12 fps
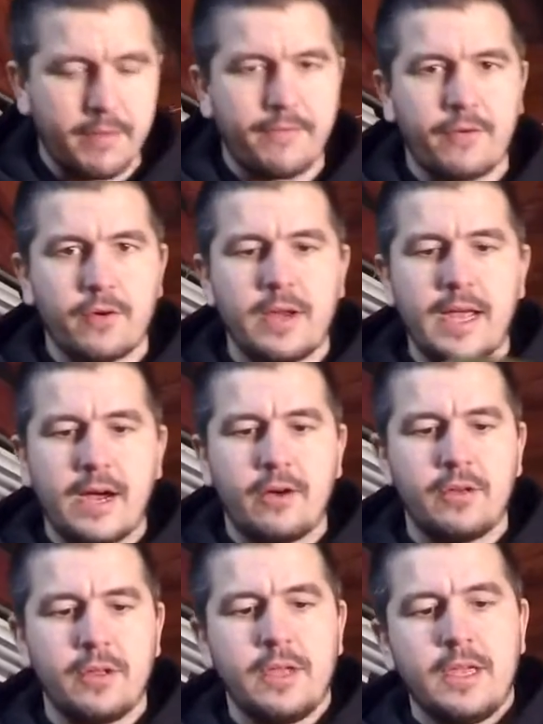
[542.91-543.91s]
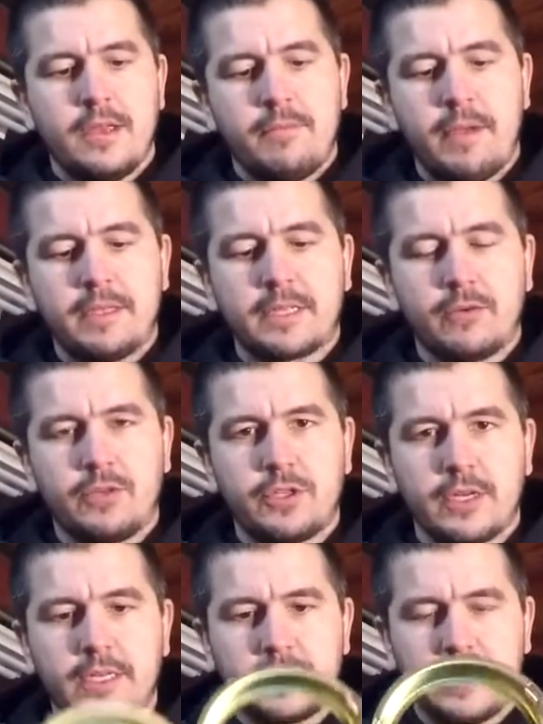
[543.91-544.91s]
But for now, basically what
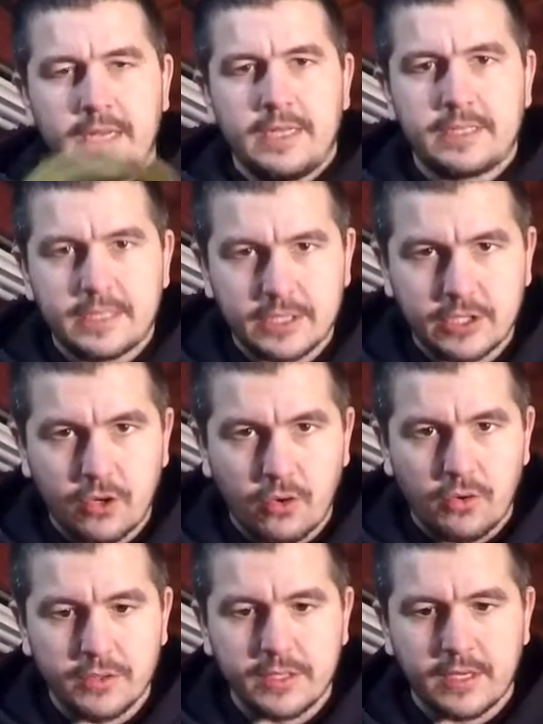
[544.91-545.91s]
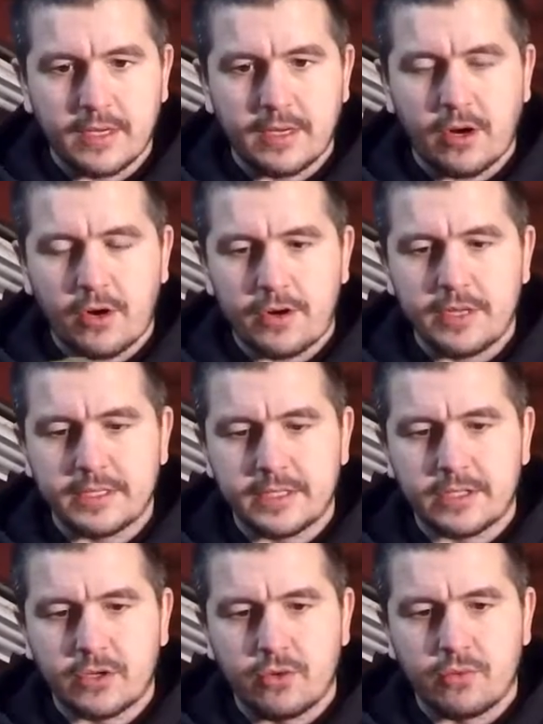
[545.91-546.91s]
you're going to see is this gold harness,
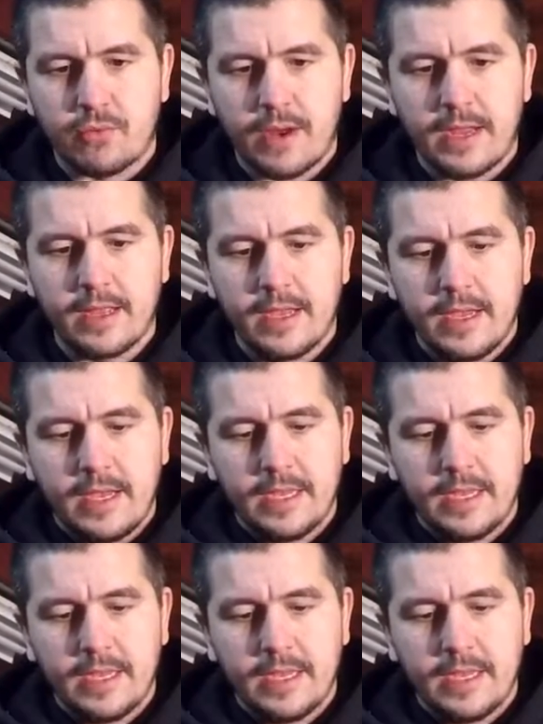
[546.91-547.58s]
this gold ring.